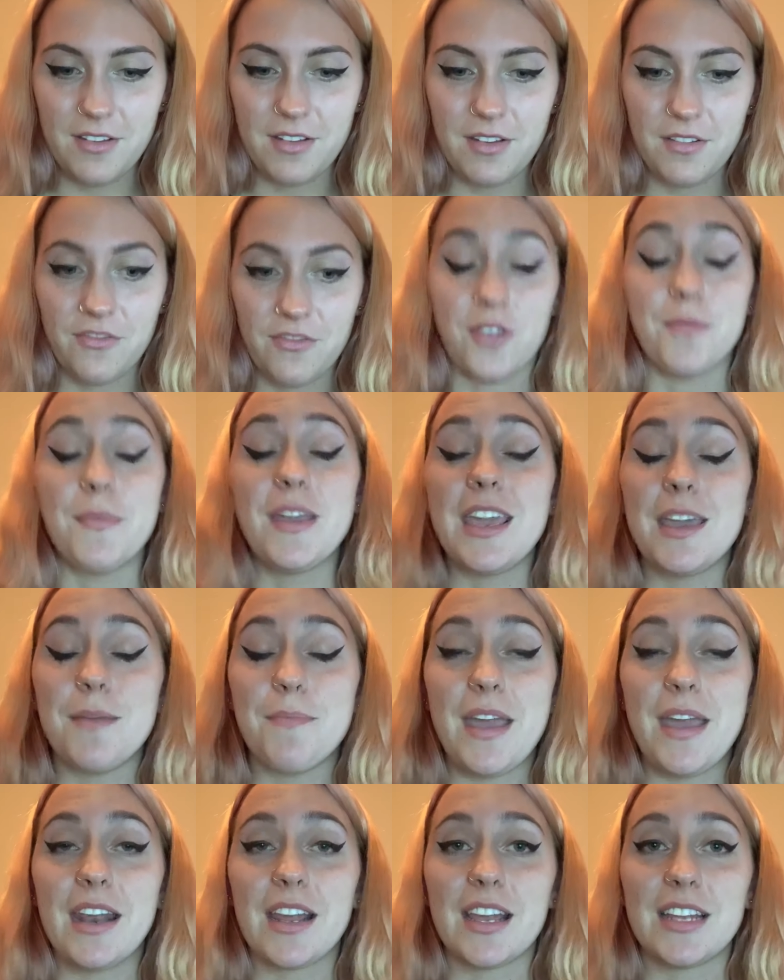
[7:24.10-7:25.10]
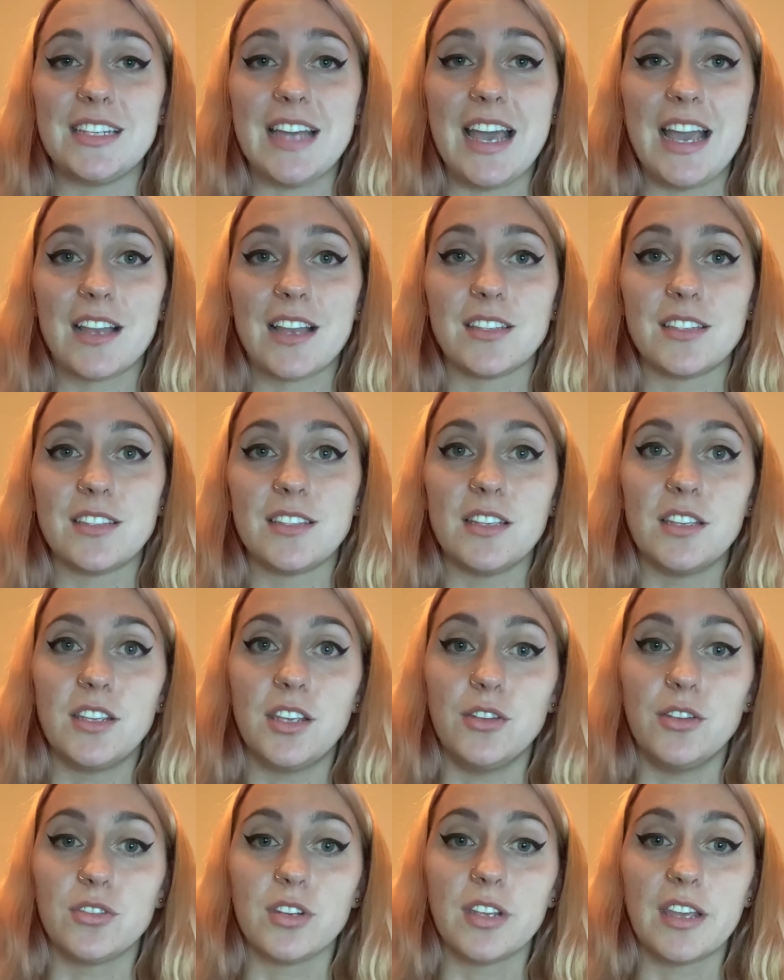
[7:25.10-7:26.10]
for me, panic attacks
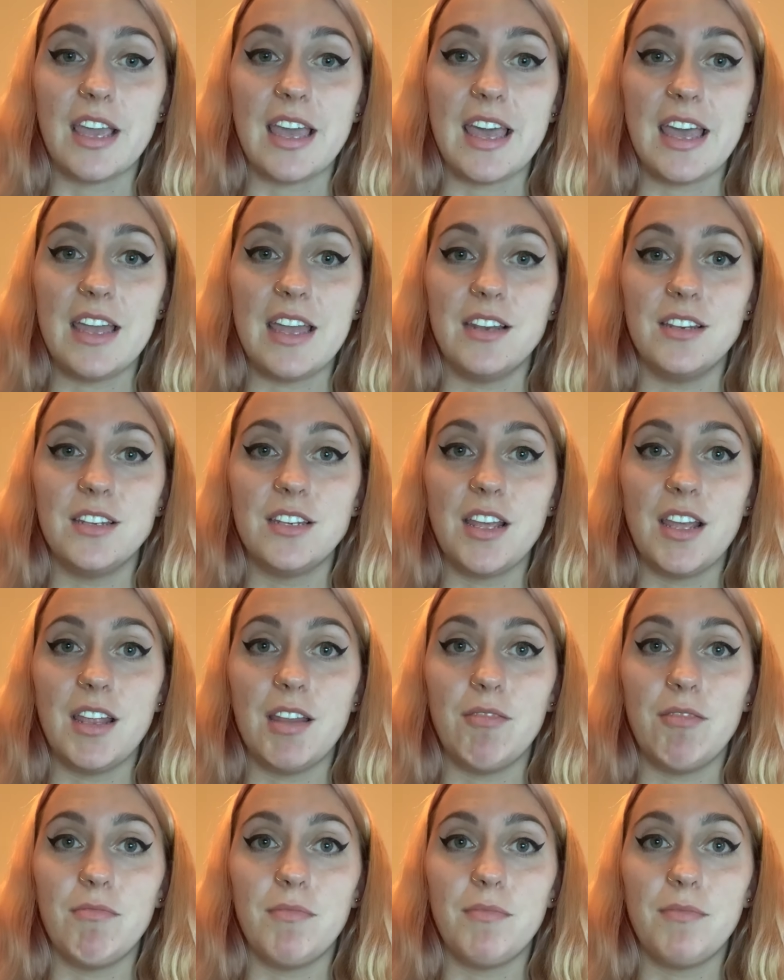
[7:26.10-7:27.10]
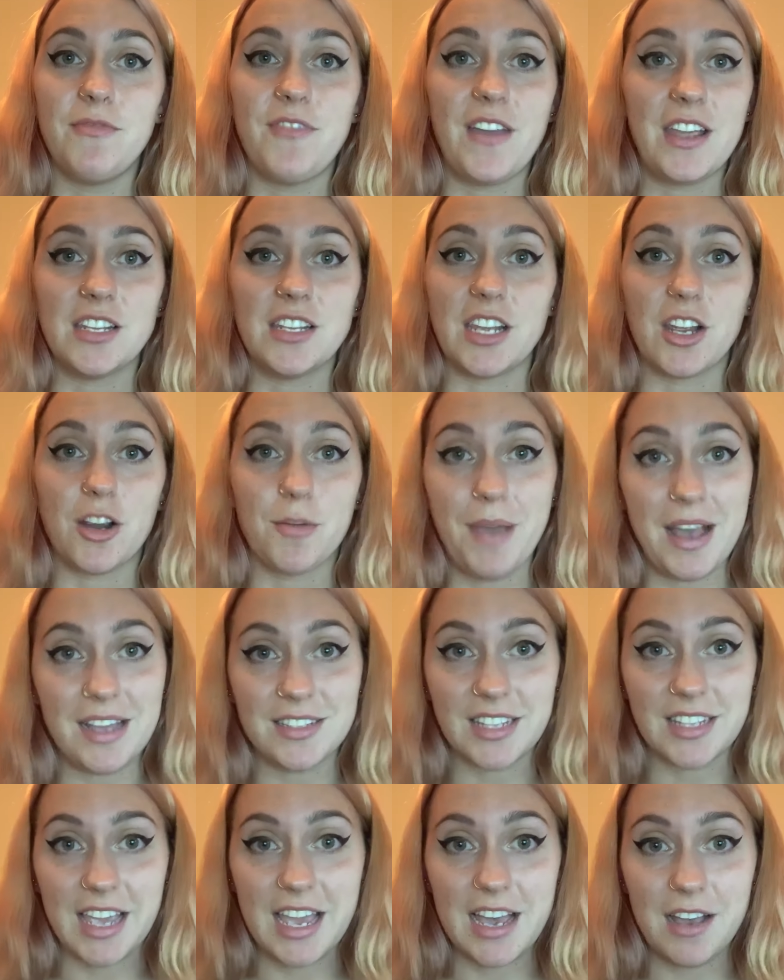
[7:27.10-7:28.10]
usually end in fainting or
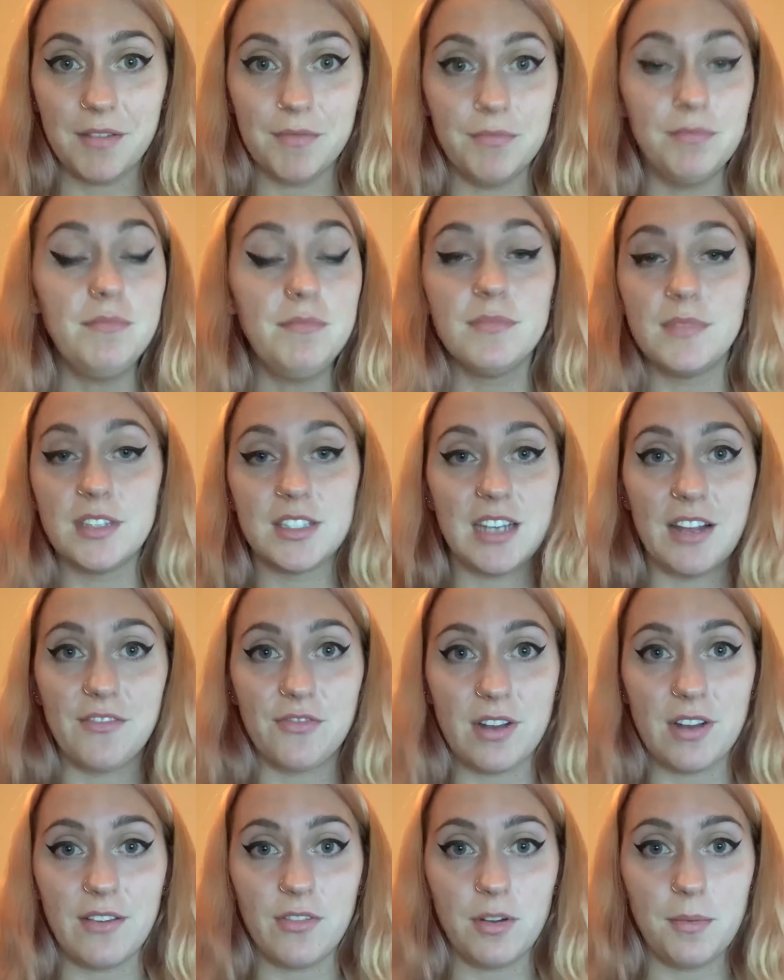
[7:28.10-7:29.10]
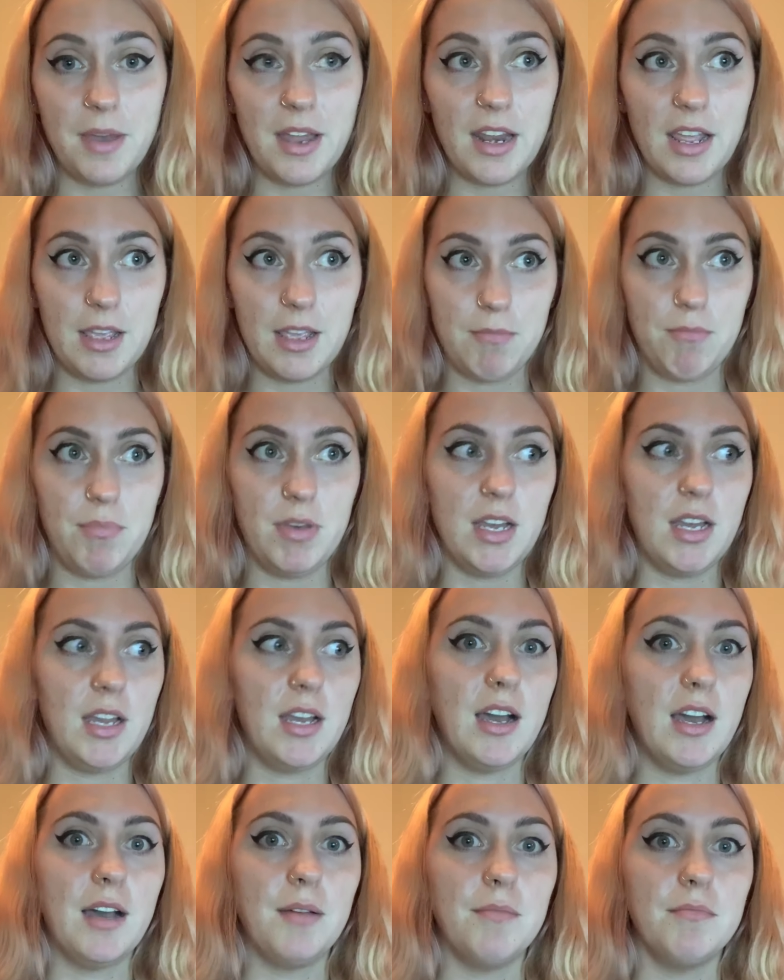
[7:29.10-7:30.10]
passing out. It's not for everybody,
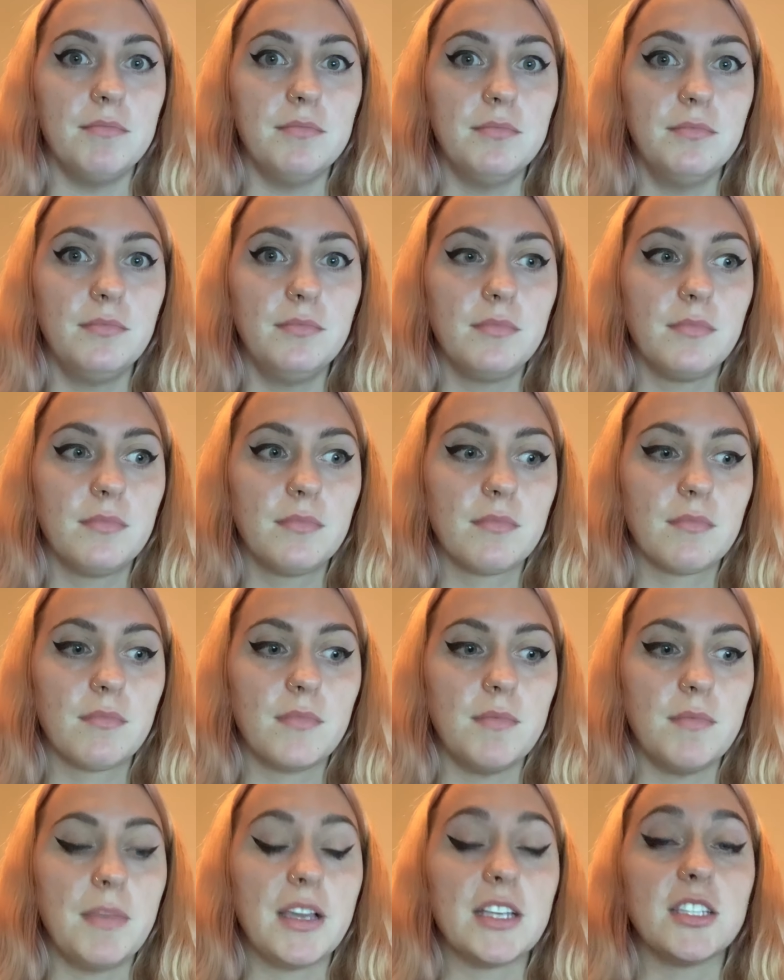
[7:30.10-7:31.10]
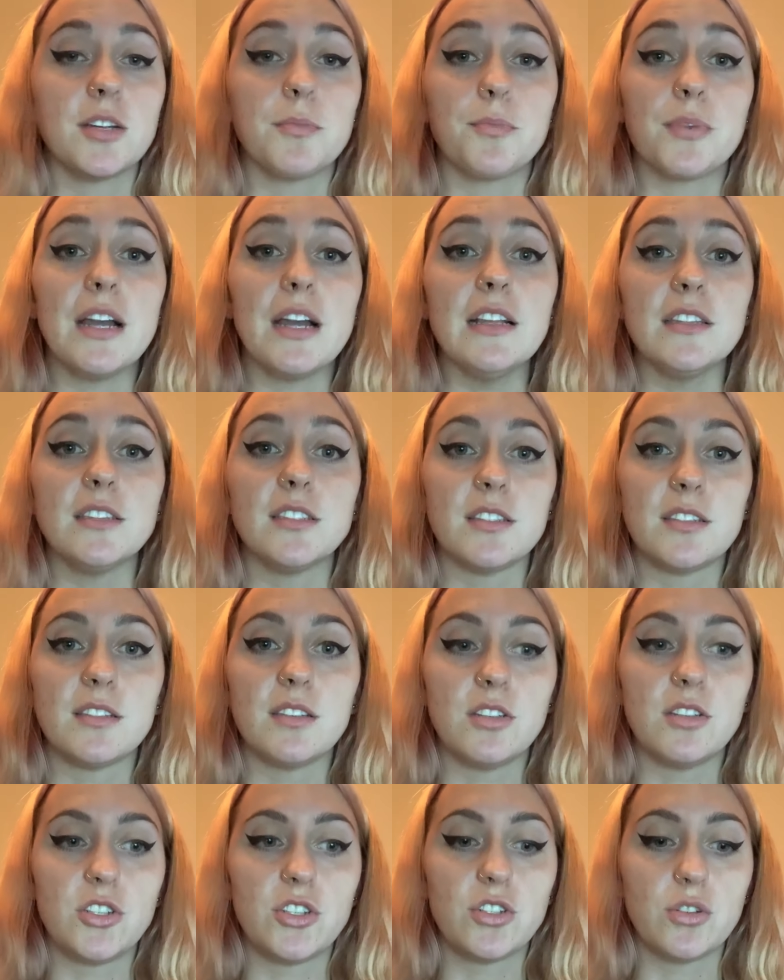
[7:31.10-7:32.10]
but makes your breaths
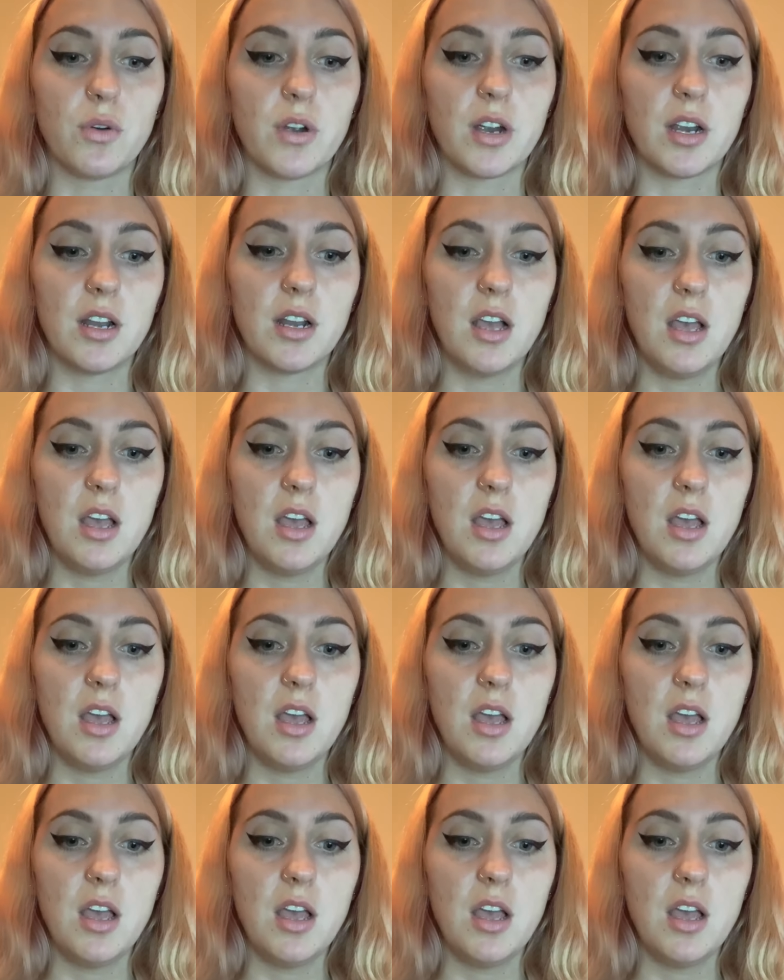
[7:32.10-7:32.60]
short.